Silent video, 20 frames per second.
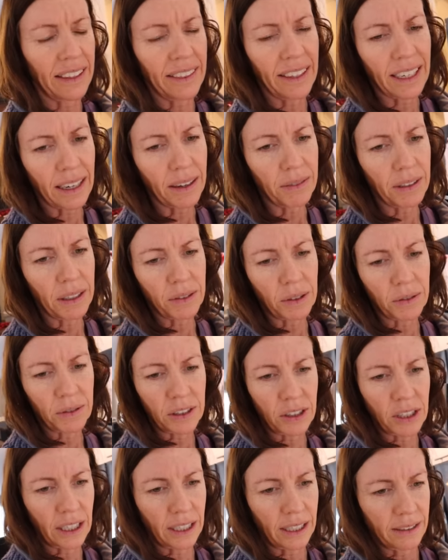I think I have
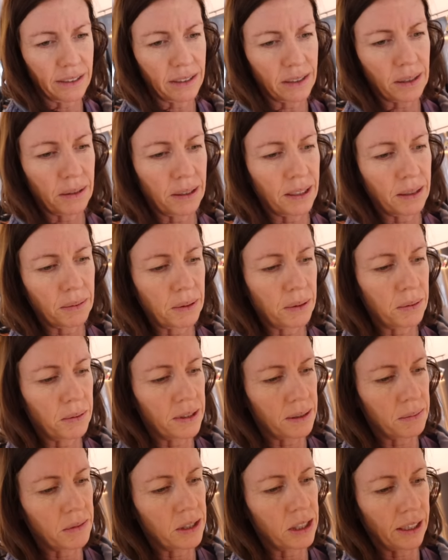leftover chicken, so I'm gonna put
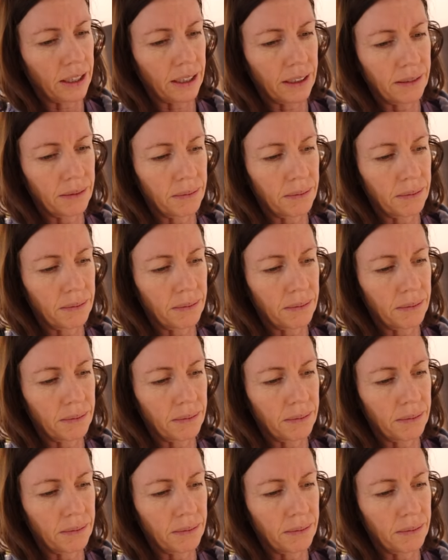with some chicken.